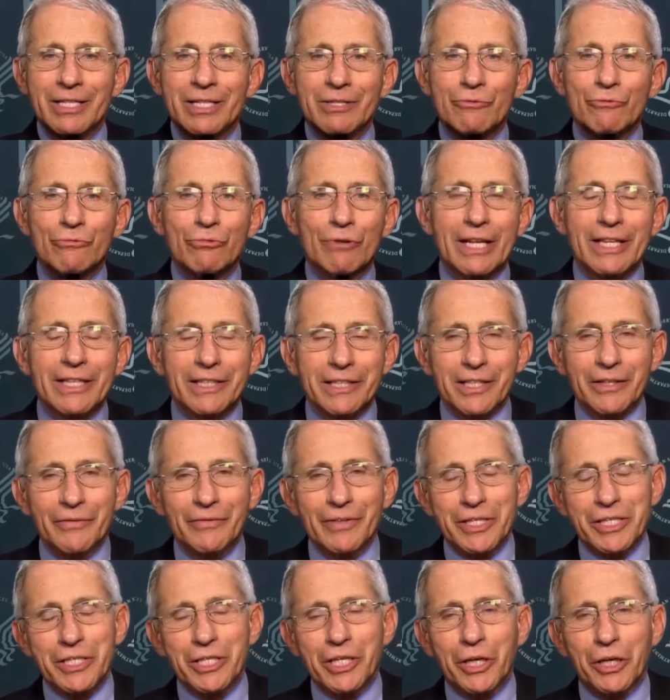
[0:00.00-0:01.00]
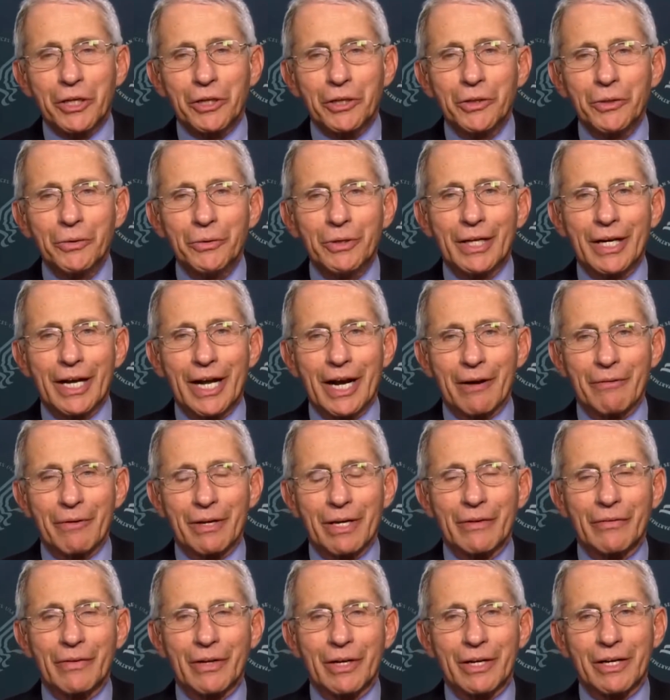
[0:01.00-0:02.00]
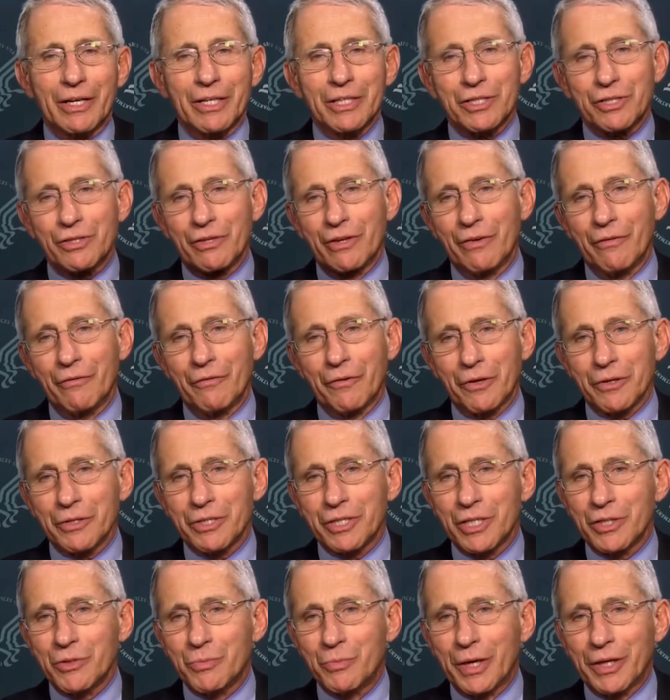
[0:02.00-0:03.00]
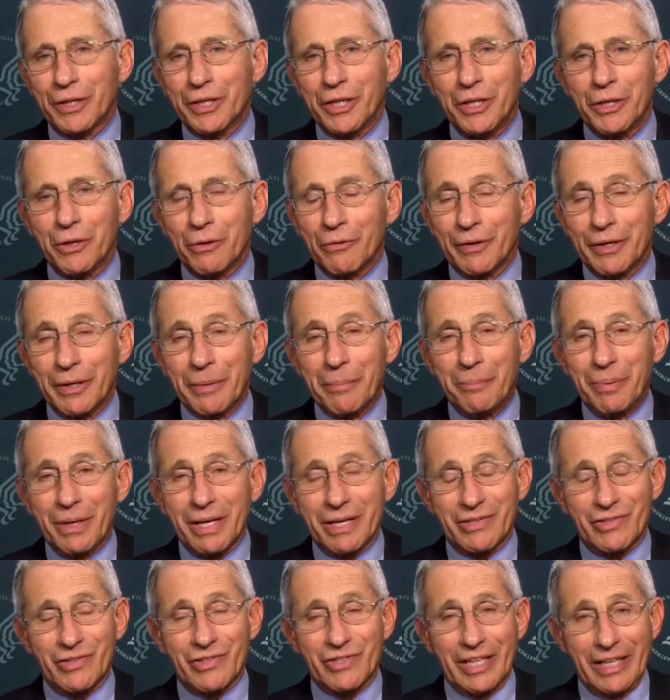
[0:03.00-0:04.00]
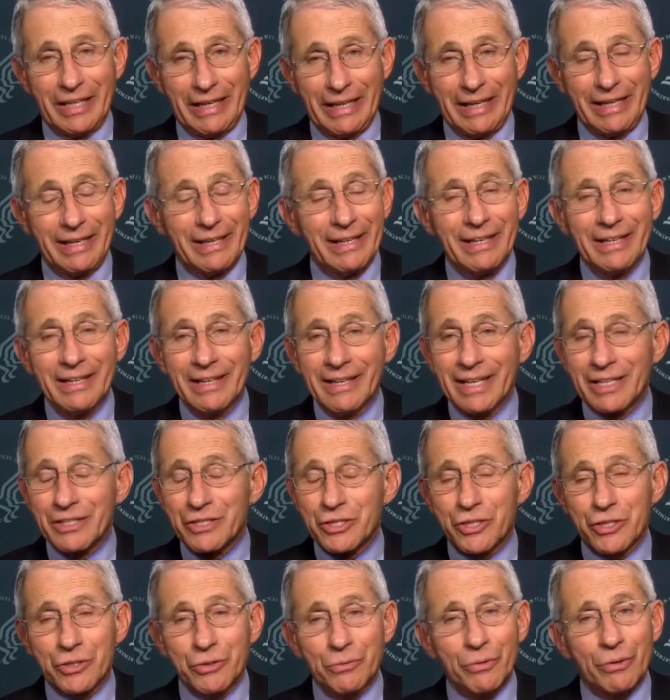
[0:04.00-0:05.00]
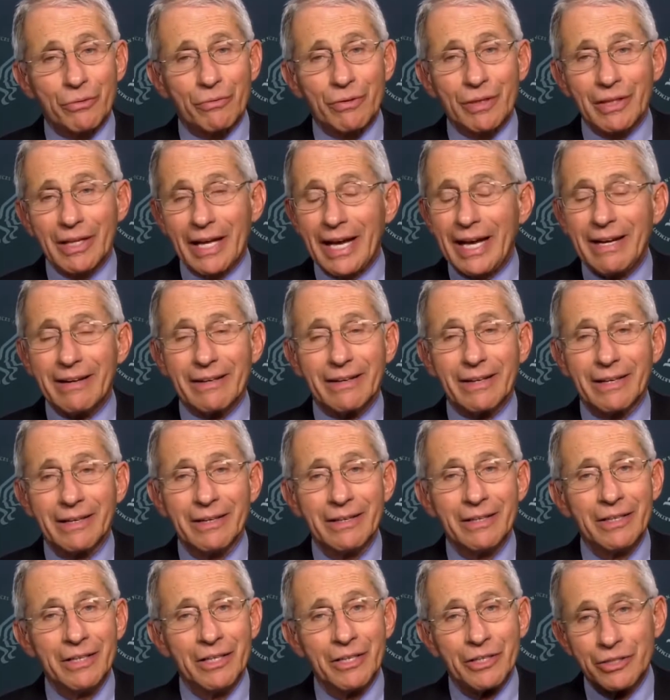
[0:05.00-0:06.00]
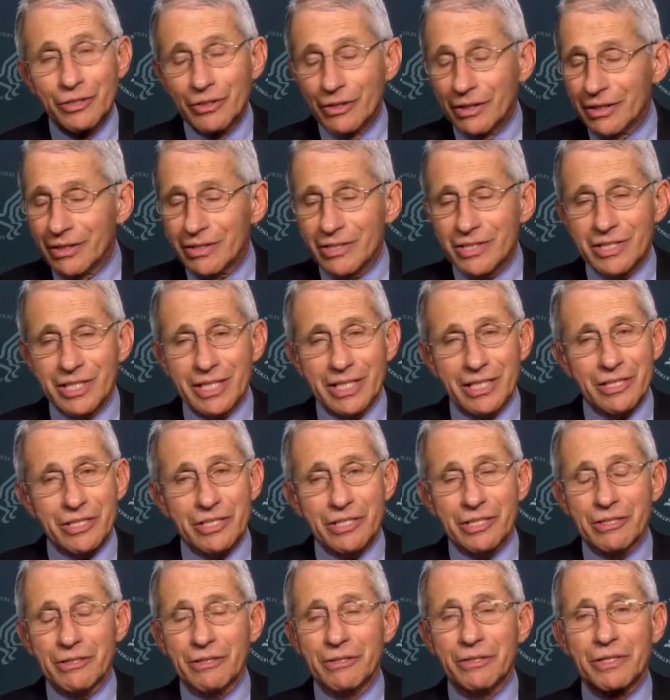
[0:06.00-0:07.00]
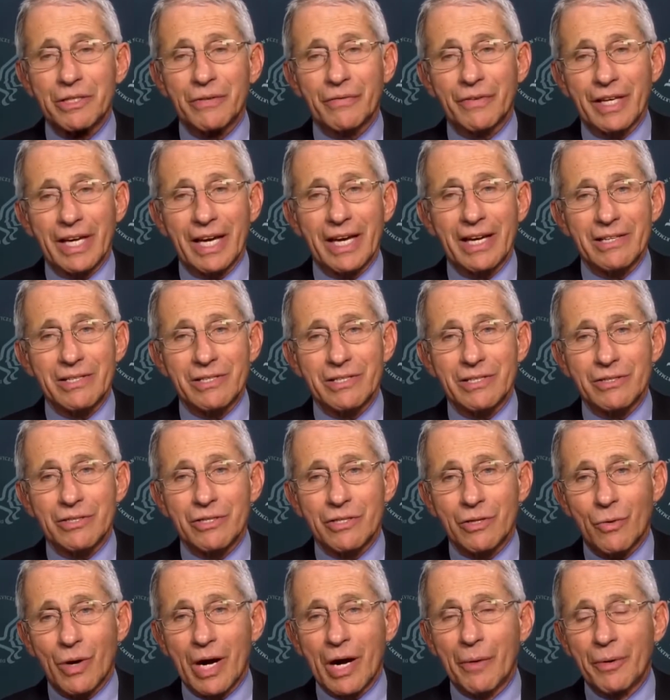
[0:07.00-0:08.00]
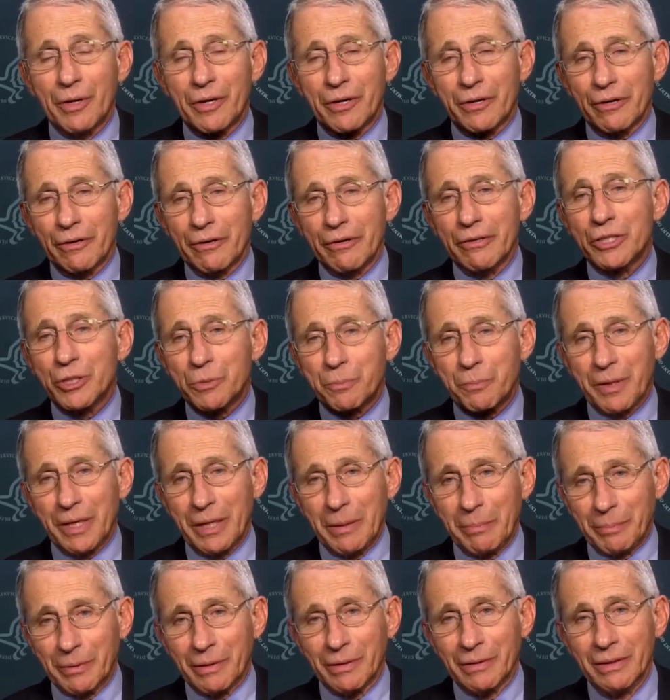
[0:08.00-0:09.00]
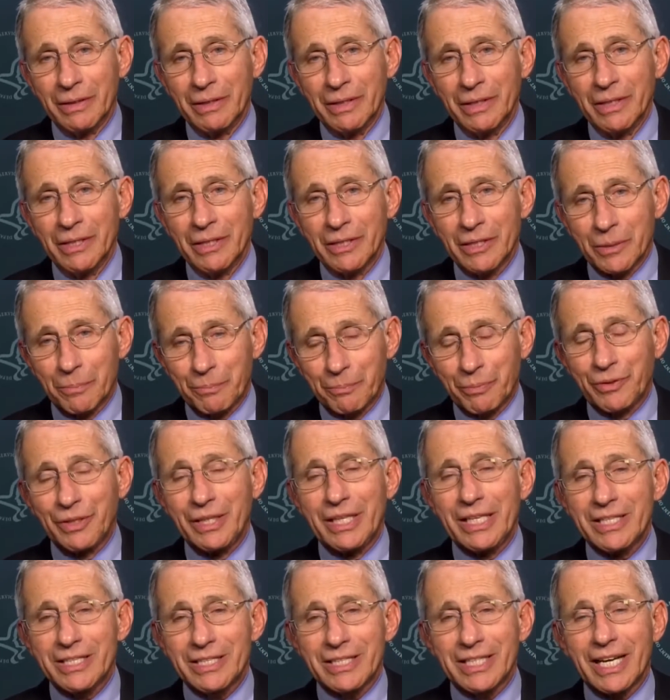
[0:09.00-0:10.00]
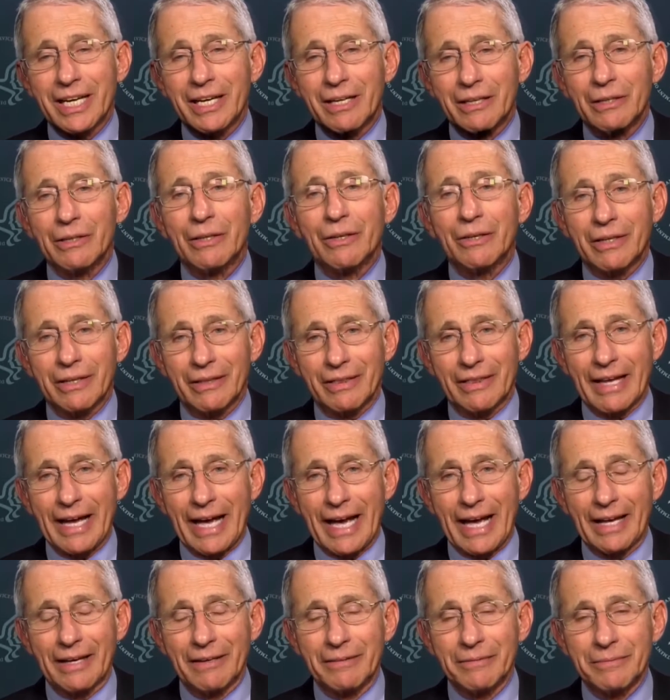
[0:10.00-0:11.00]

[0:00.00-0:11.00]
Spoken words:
relatively secluded area of the country, versus whether you're in a big city. And sooner or later, you're going to see a surge of cases. So I would urge people to please take a look at that.